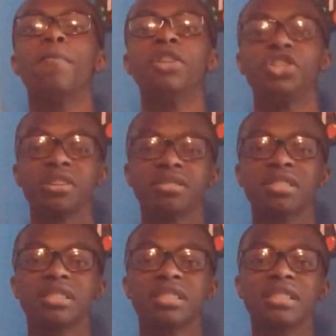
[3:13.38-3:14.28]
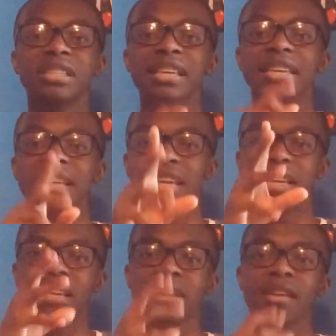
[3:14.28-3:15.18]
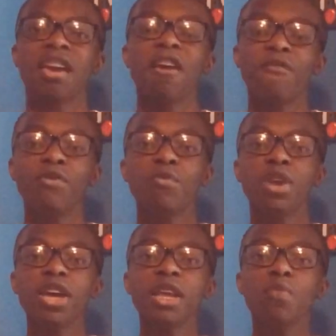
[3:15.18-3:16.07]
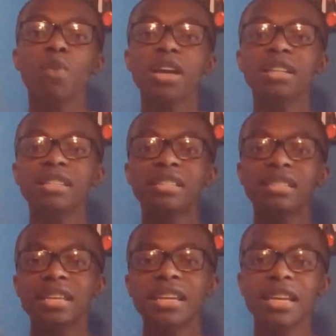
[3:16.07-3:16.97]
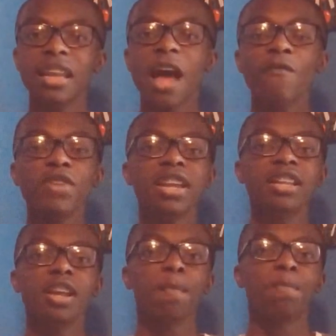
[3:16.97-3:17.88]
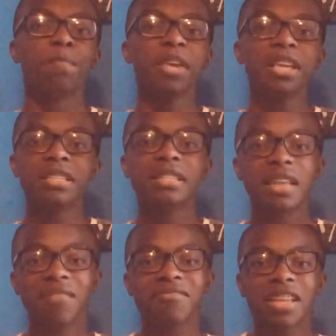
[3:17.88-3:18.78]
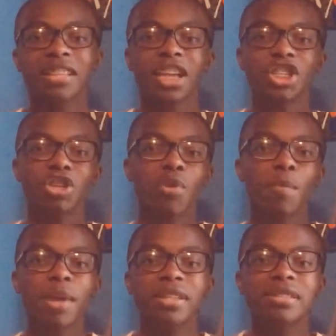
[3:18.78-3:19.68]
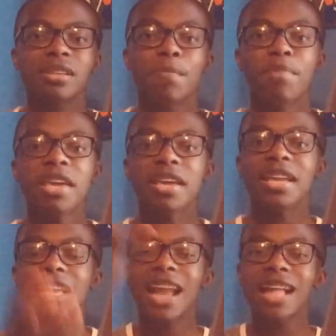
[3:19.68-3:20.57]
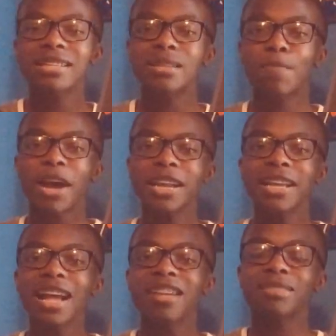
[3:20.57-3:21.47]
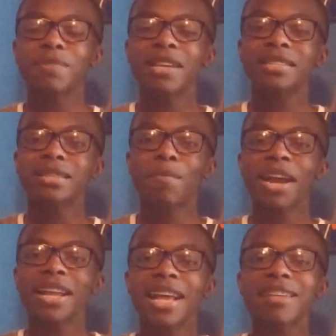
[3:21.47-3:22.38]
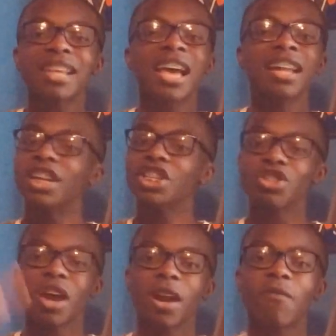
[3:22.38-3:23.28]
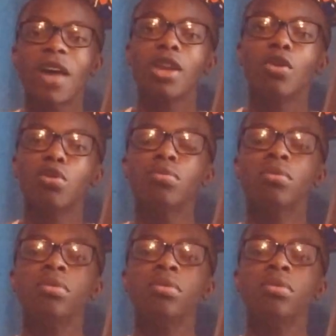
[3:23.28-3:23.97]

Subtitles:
You're just succeeding. If you really want to succeed in life, you need to be something that you were meant to be and not somebody else. Because somebody else that you're trying to follow,